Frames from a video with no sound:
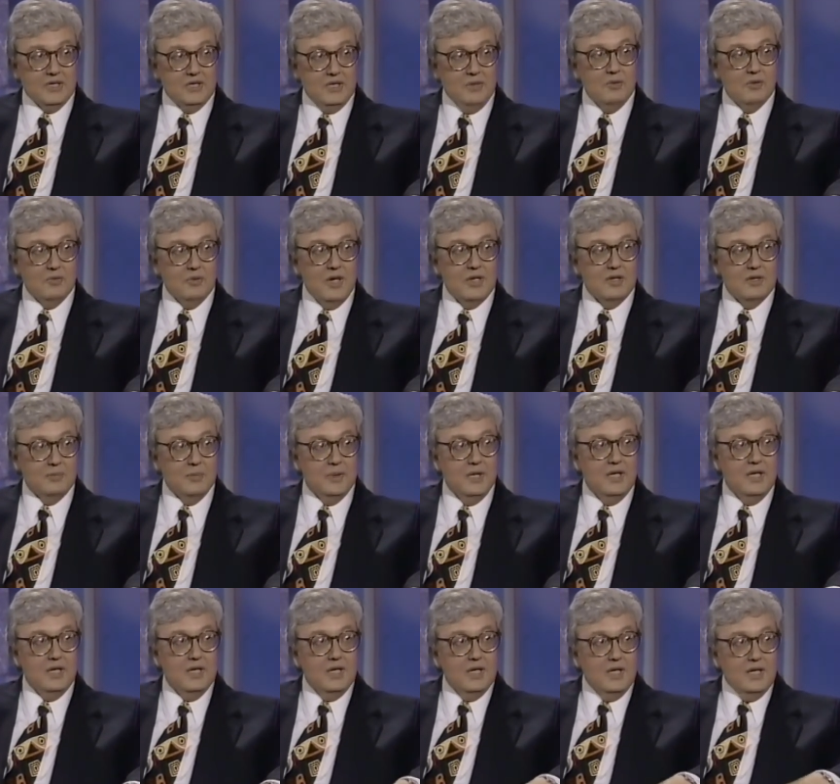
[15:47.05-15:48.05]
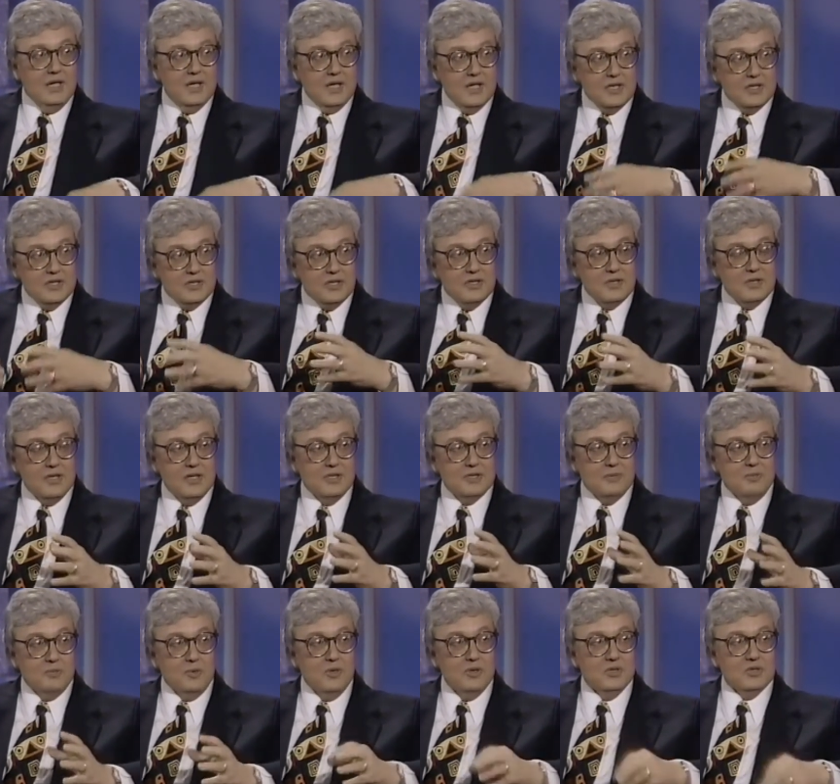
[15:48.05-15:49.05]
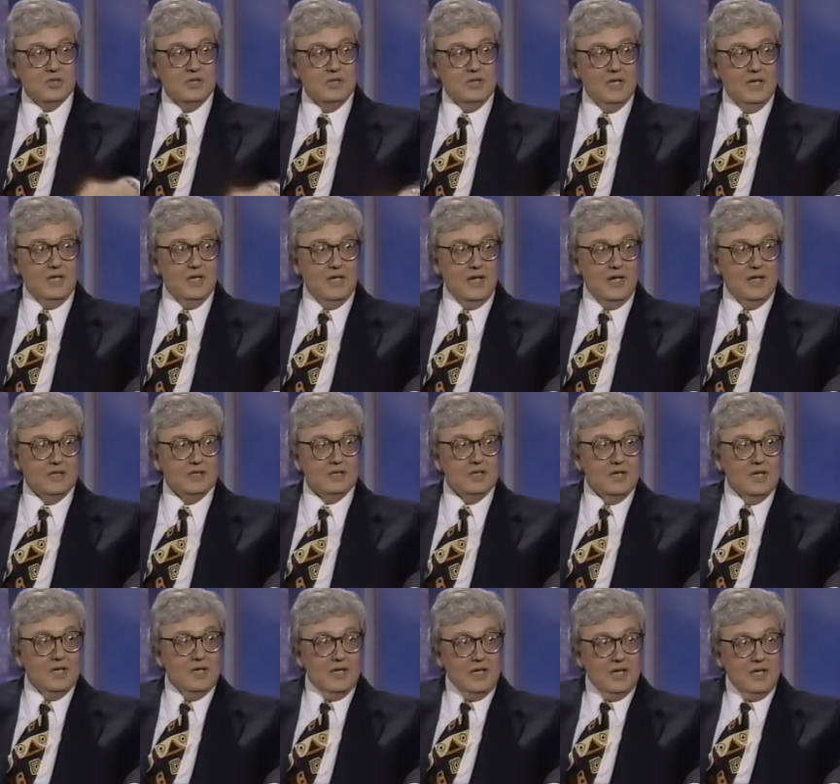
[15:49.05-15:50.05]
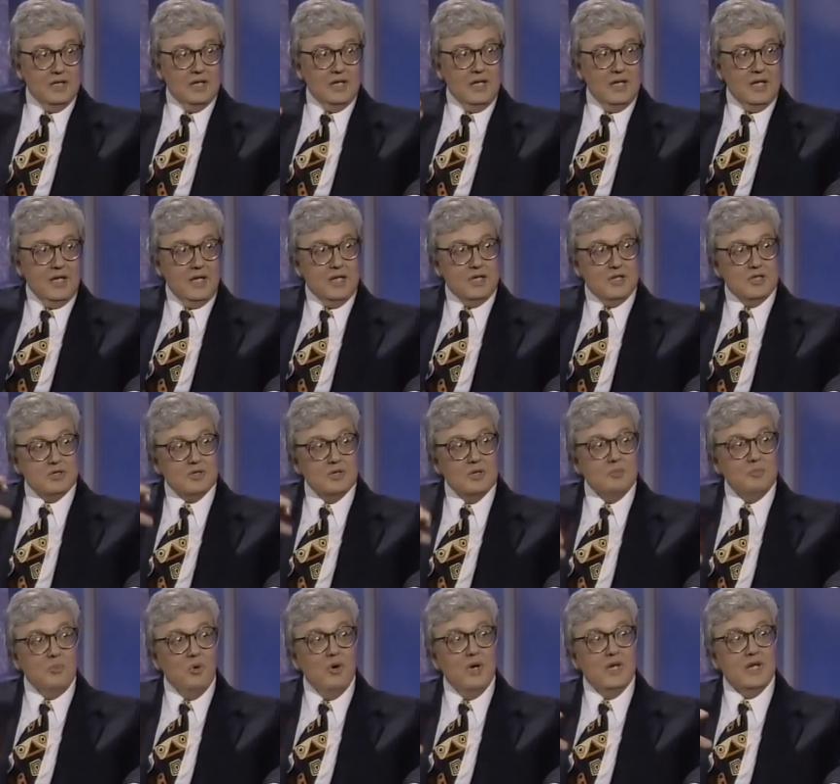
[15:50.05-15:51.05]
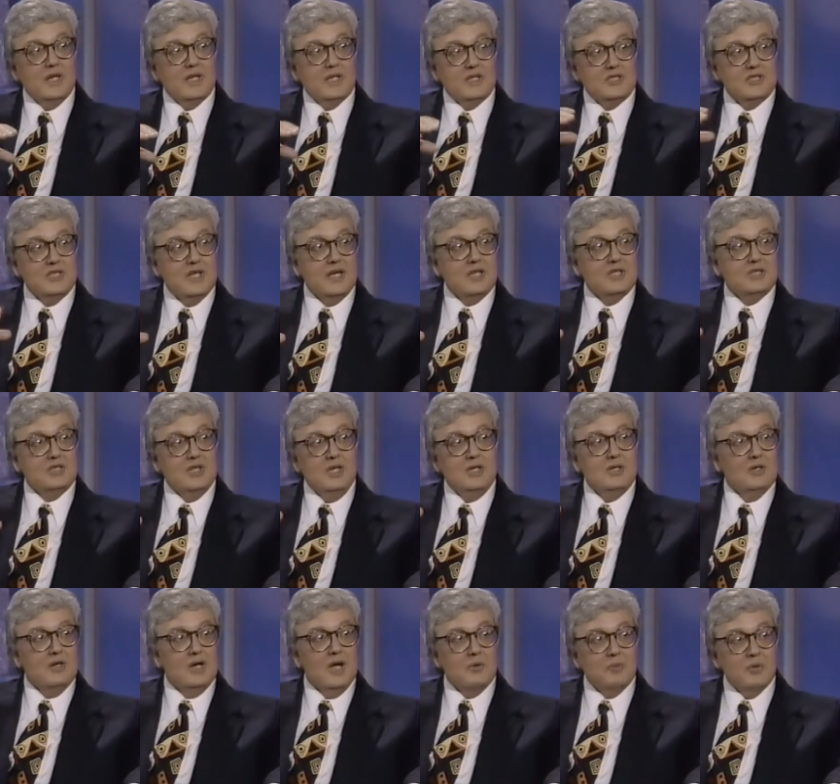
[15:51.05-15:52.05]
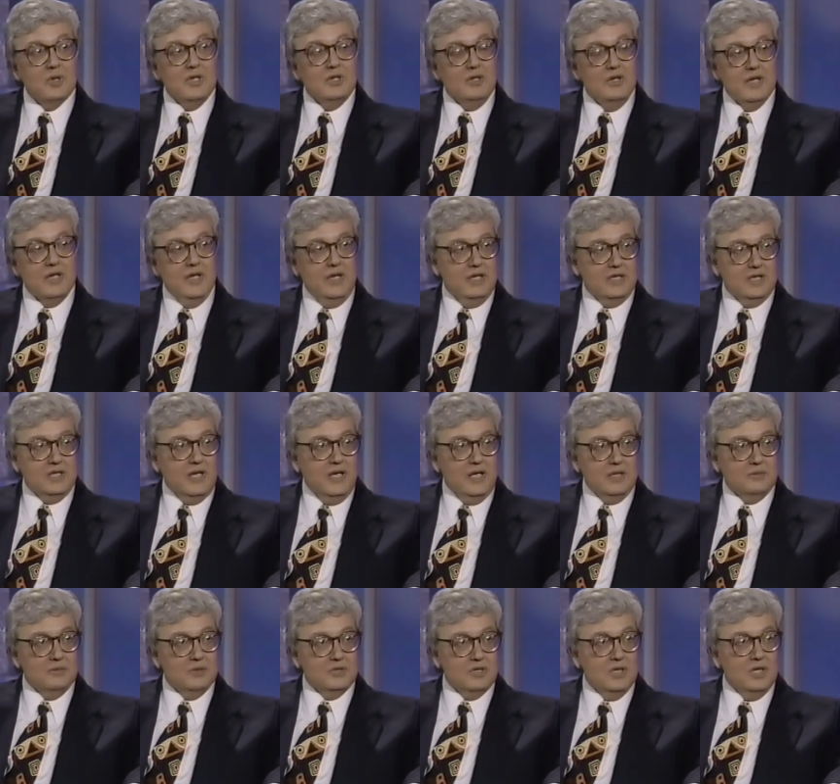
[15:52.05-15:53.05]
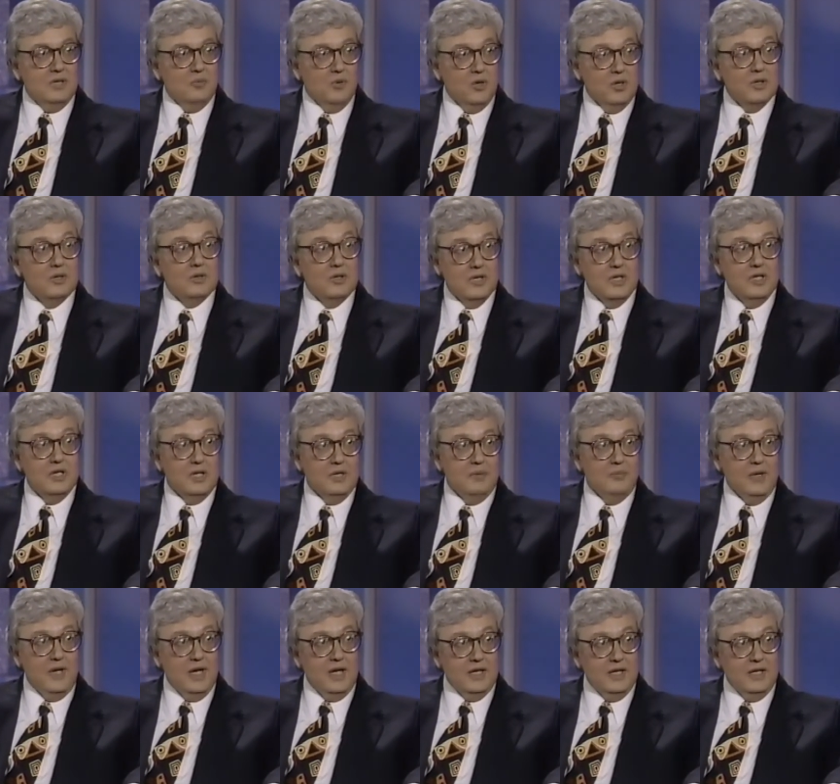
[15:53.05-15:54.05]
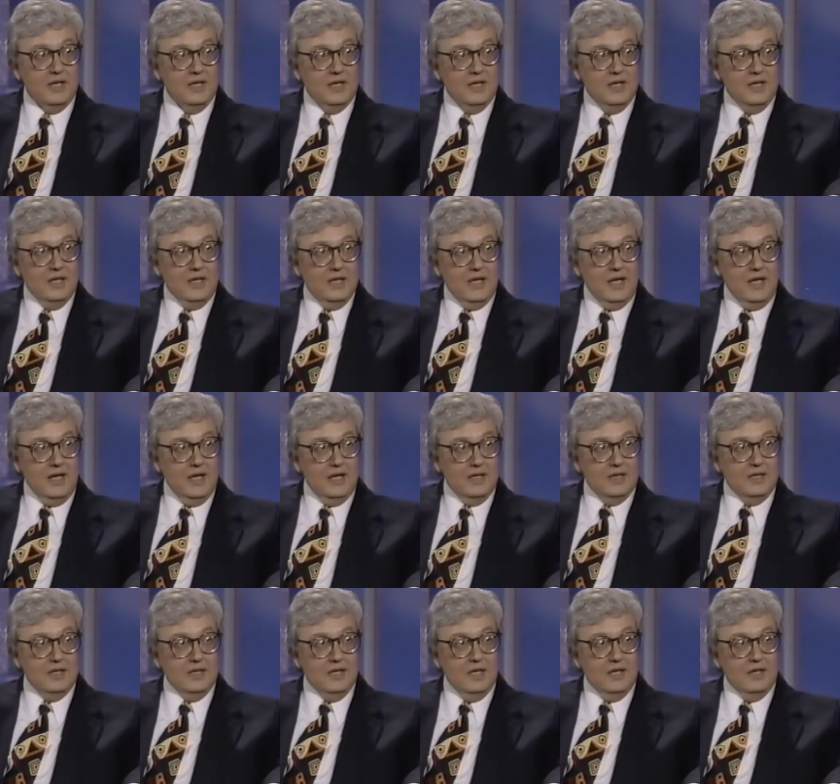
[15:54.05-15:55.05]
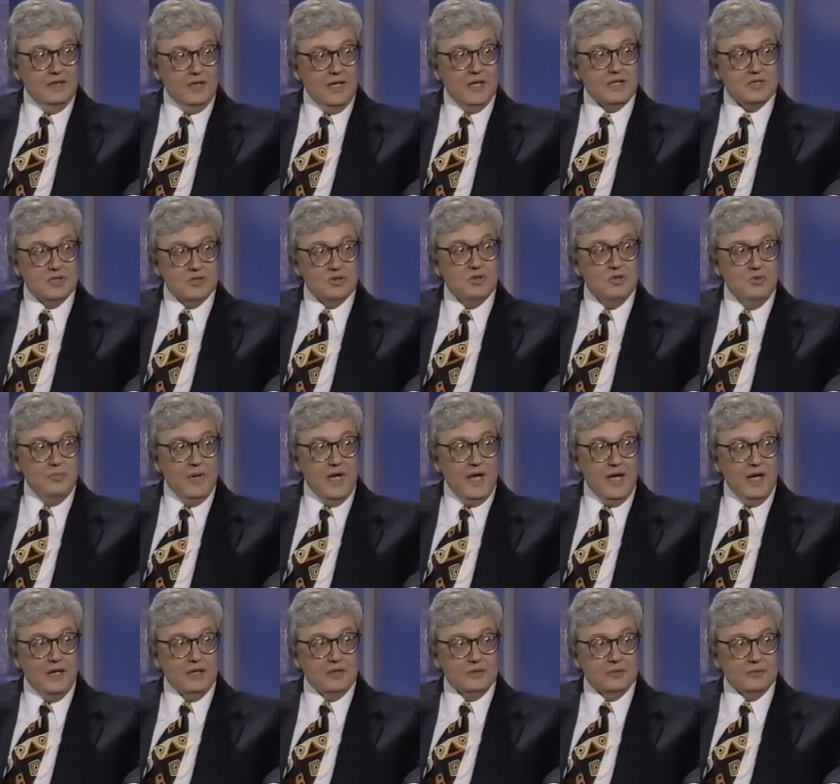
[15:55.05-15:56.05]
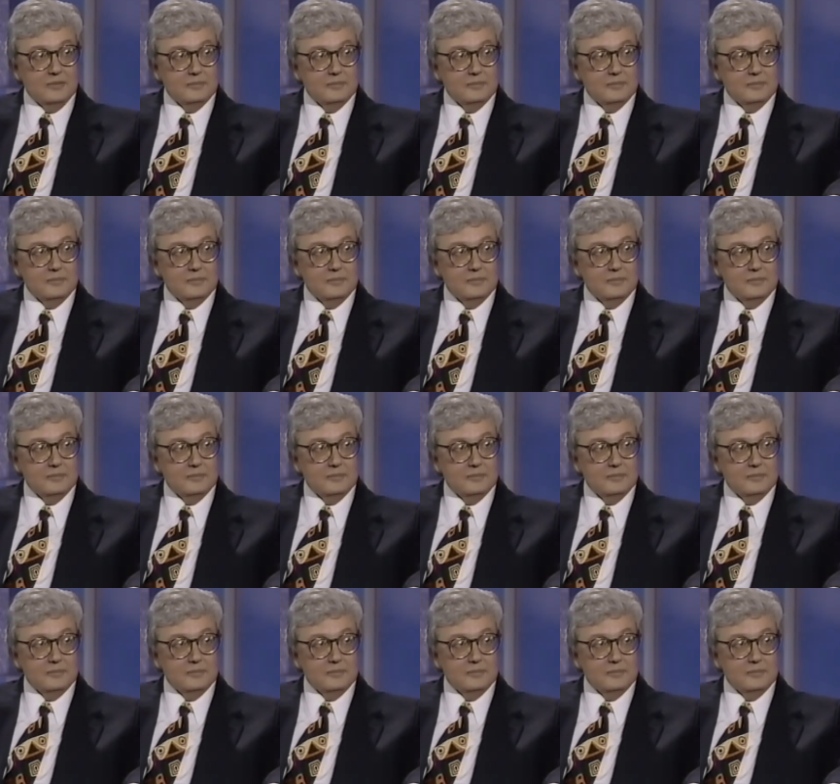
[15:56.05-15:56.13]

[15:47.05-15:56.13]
She would rather be considered as a person than as. And, at a certain point in a sex scene, you're not really looking at an actress anymore. You're looking at a body, and uh, that's too bad.